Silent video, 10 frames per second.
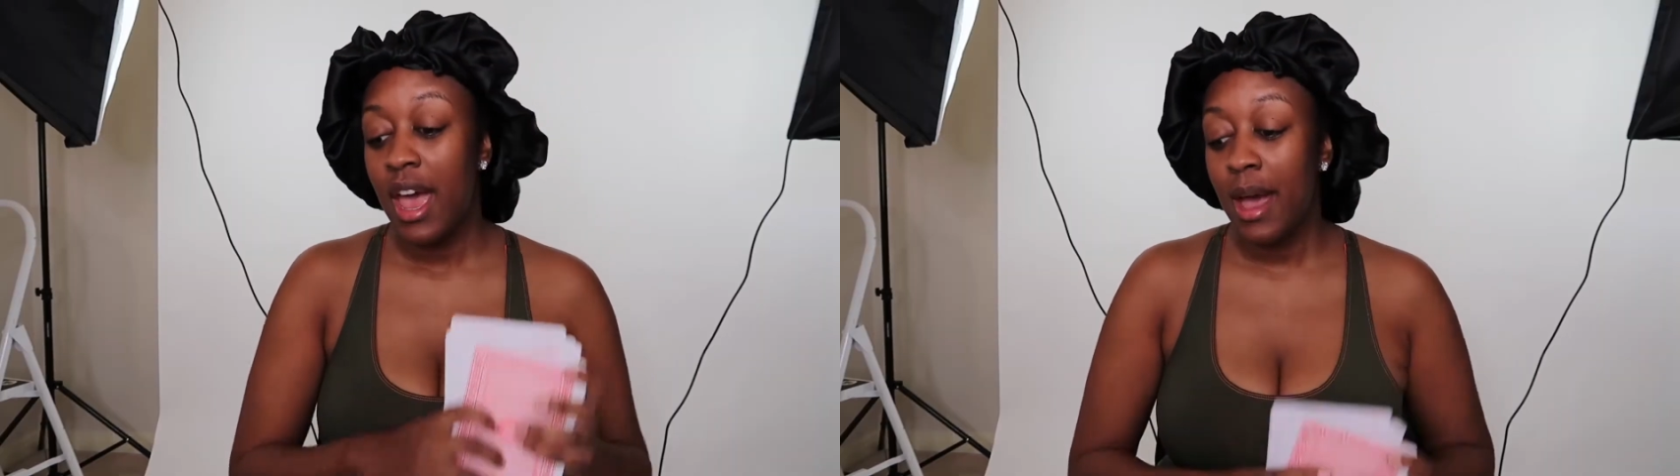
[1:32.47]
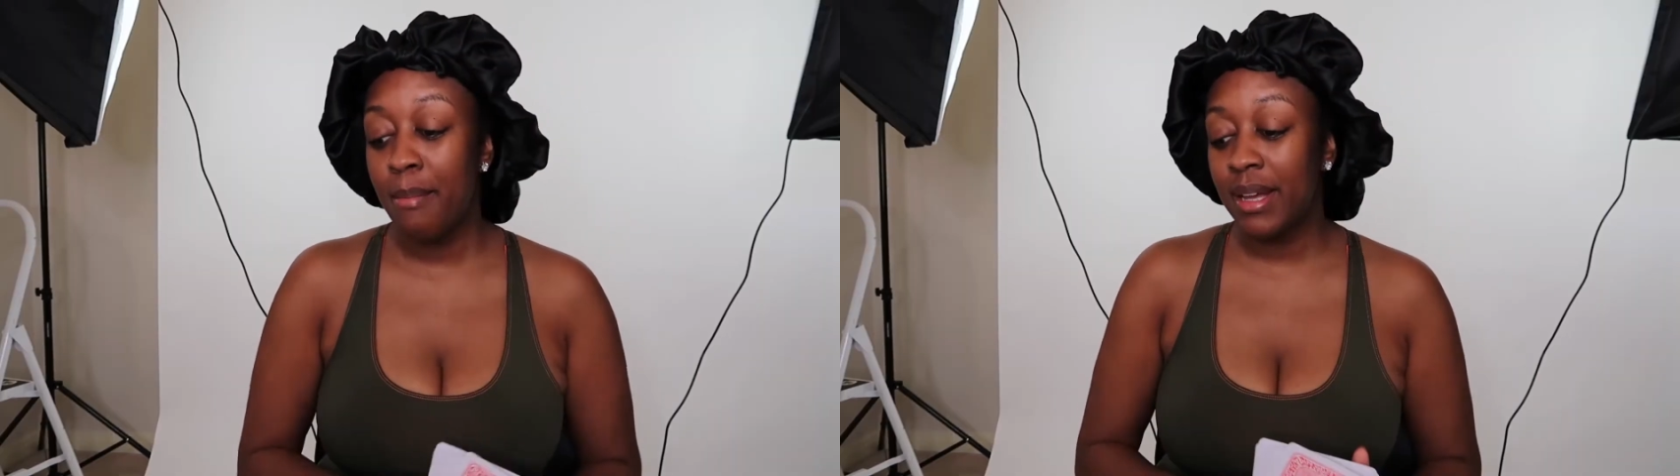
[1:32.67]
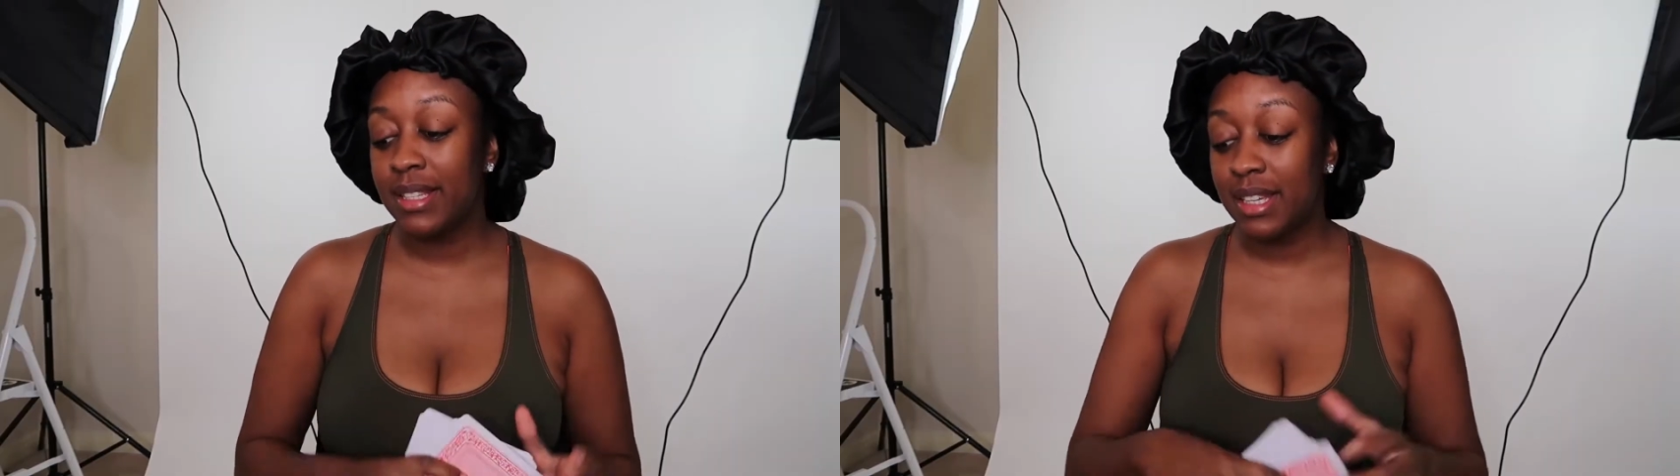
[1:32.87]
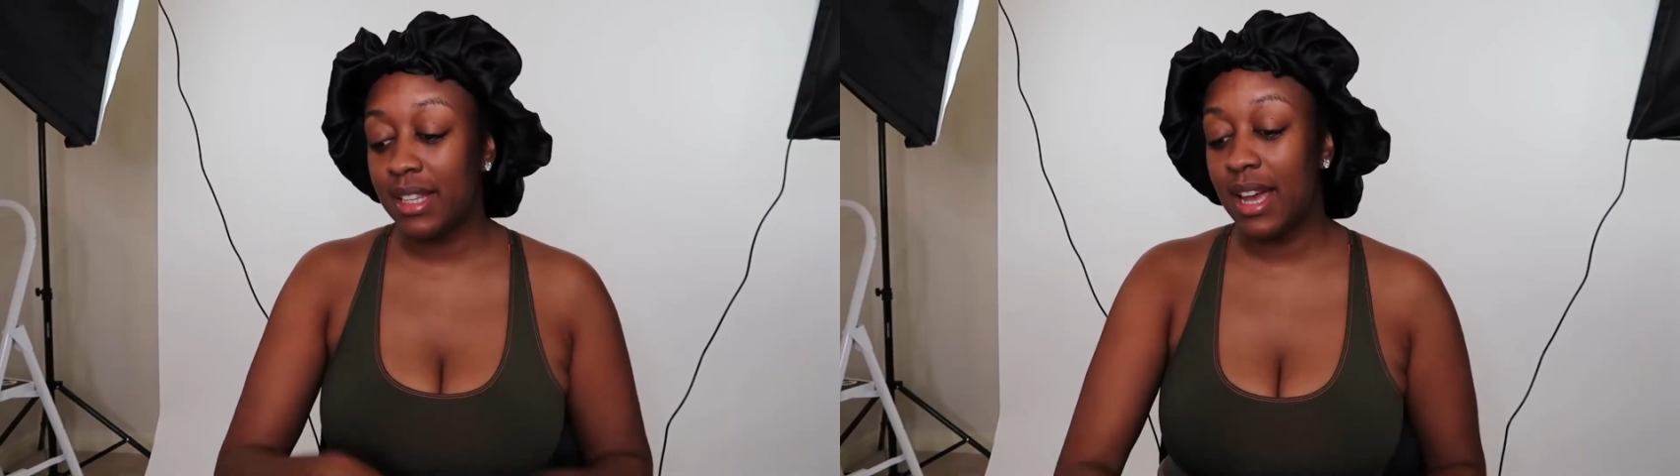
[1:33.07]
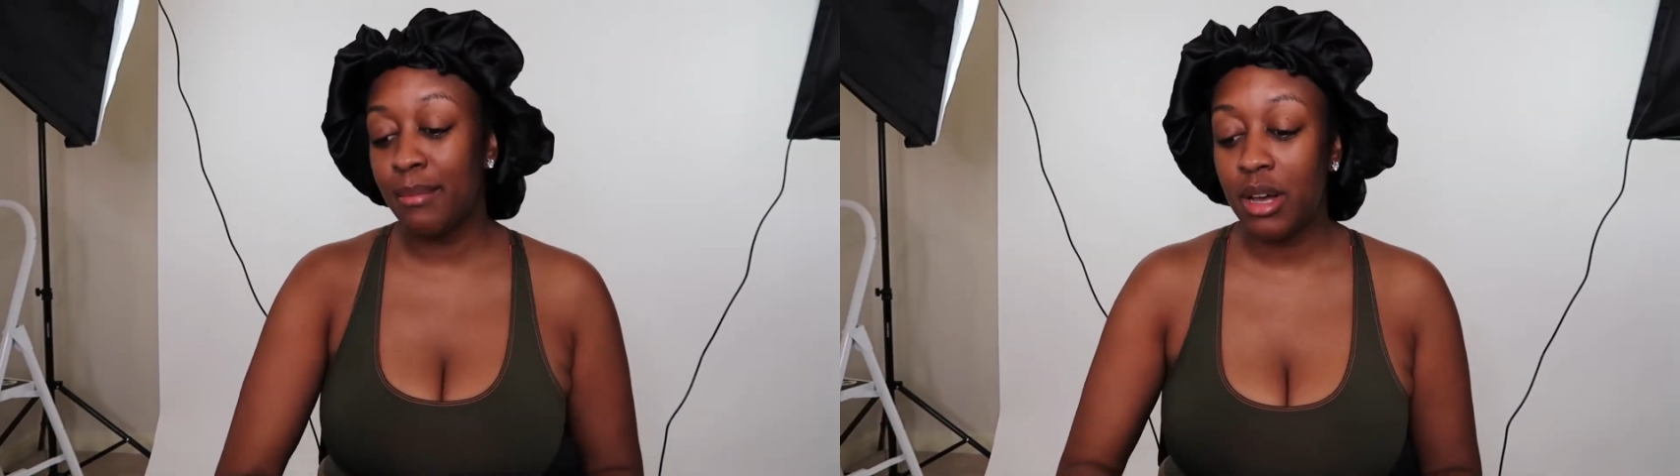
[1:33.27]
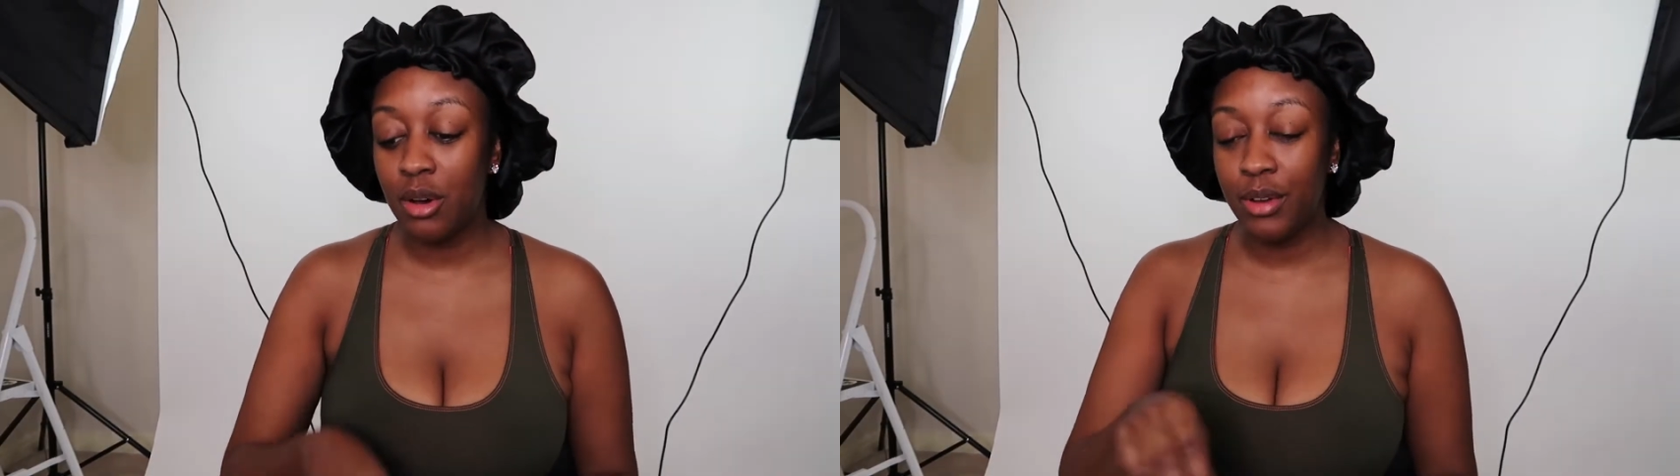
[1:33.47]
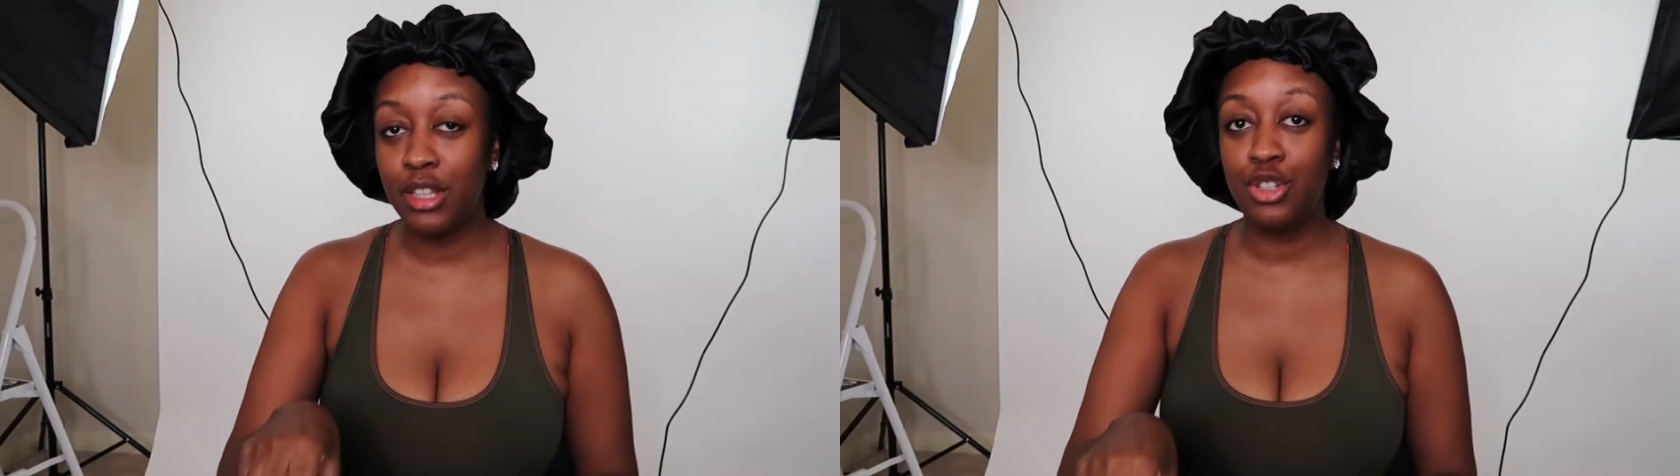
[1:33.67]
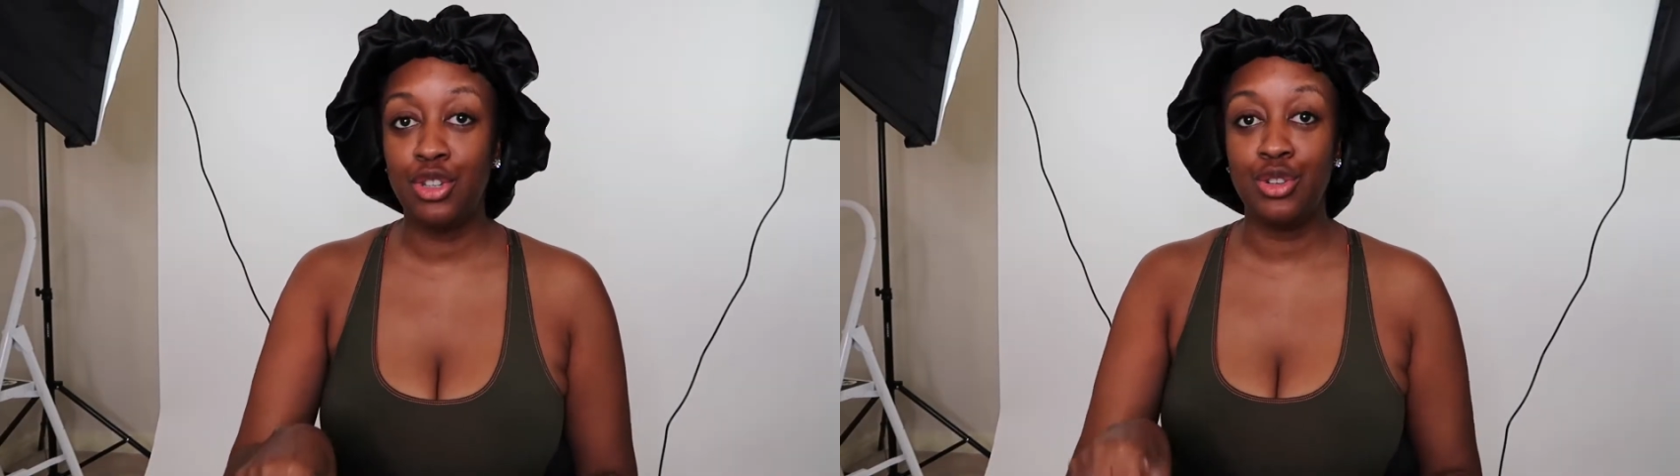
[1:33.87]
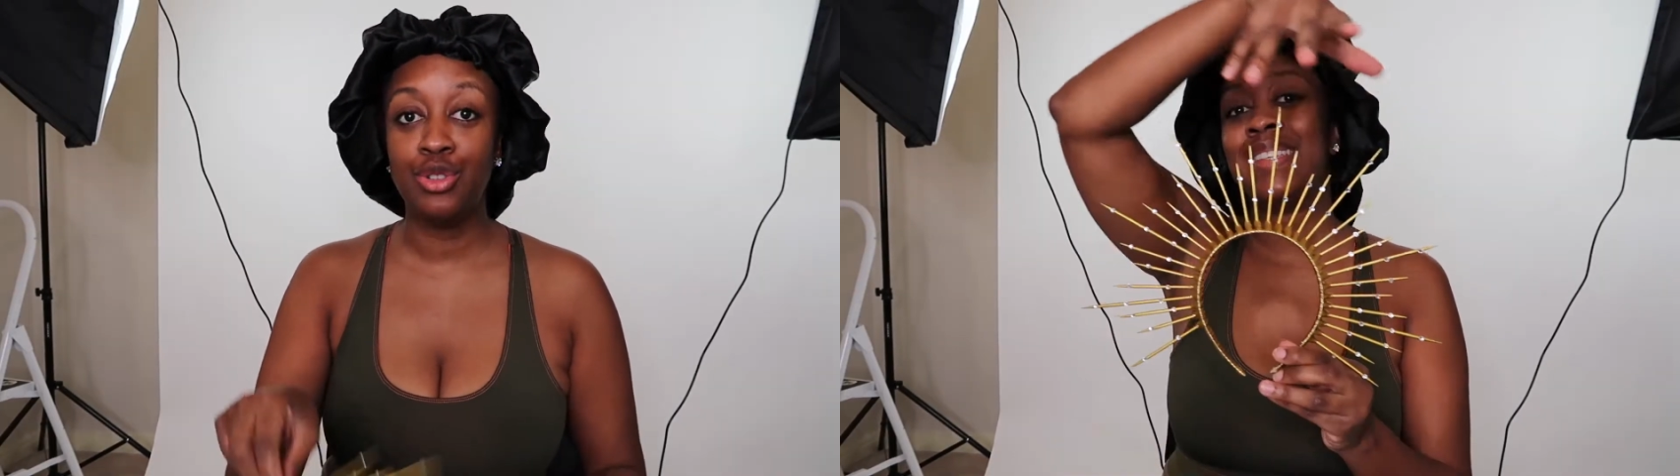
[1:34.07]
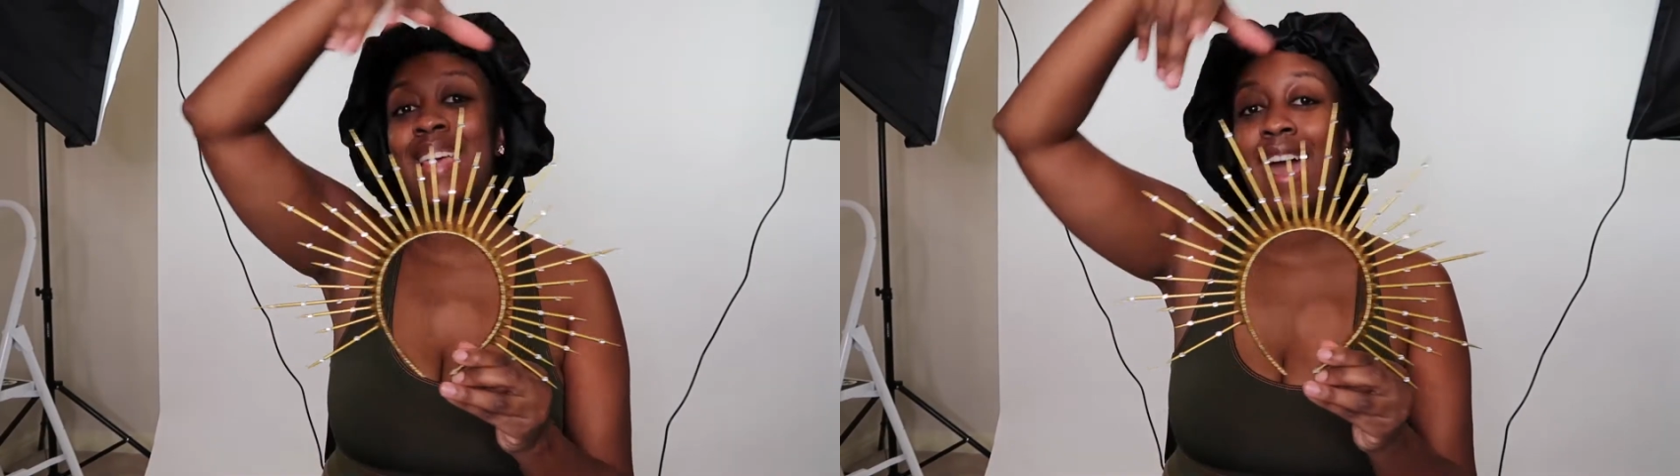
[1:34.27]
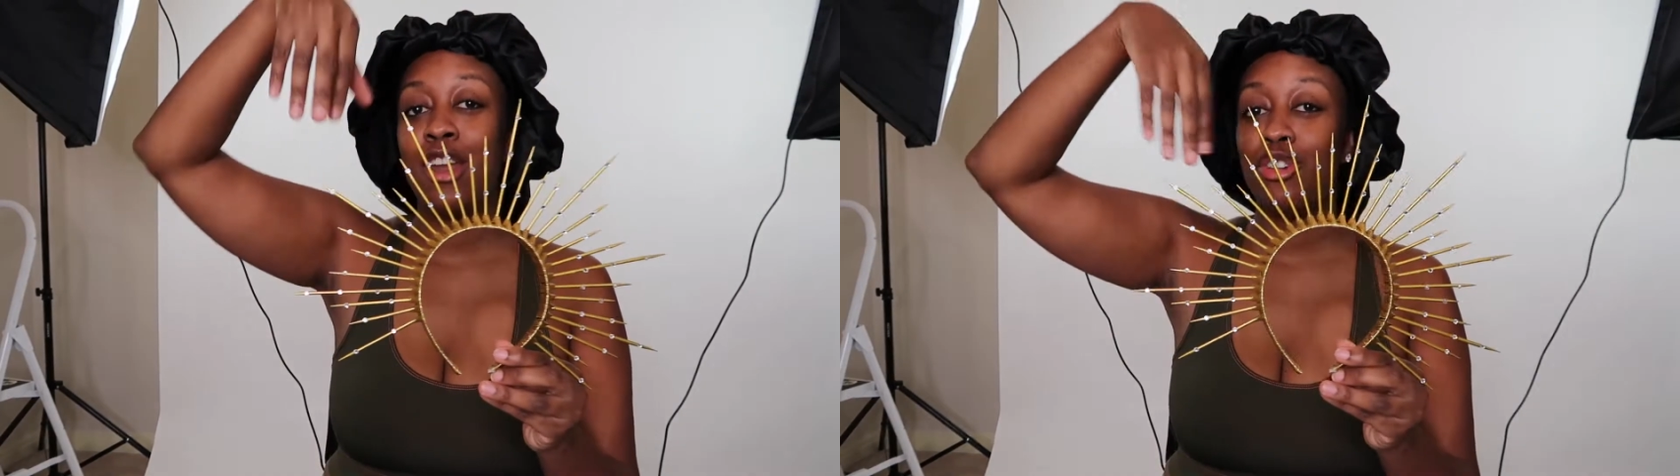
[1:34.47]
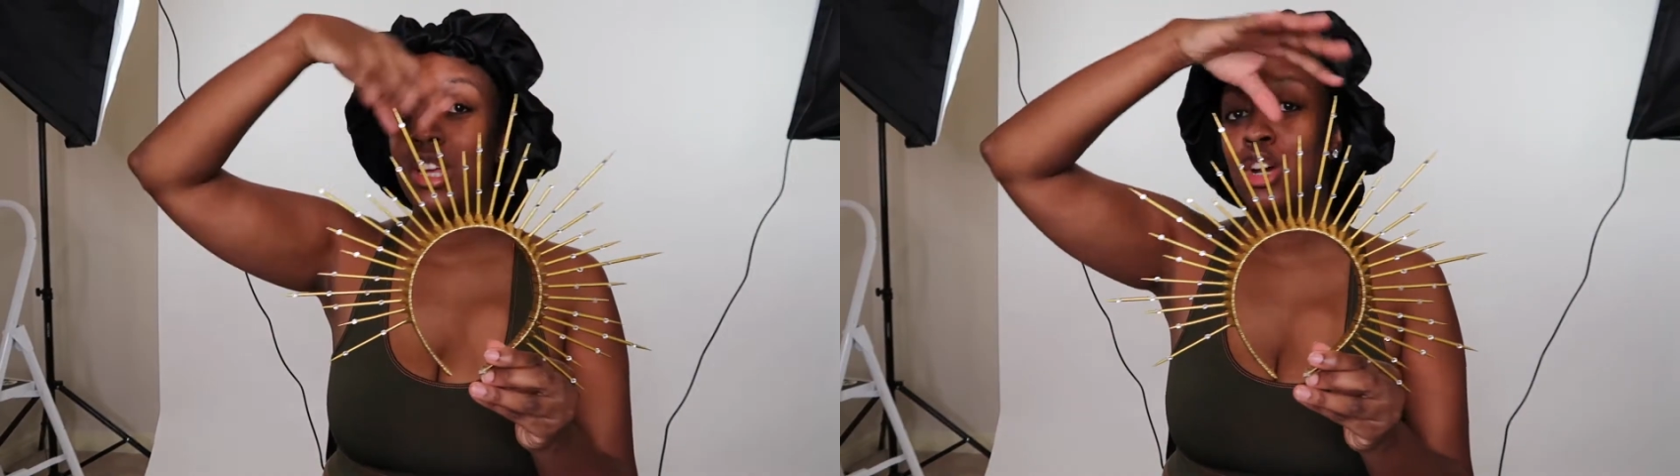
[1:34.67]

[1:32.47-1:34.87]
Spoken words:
And basically I'm going to scatter it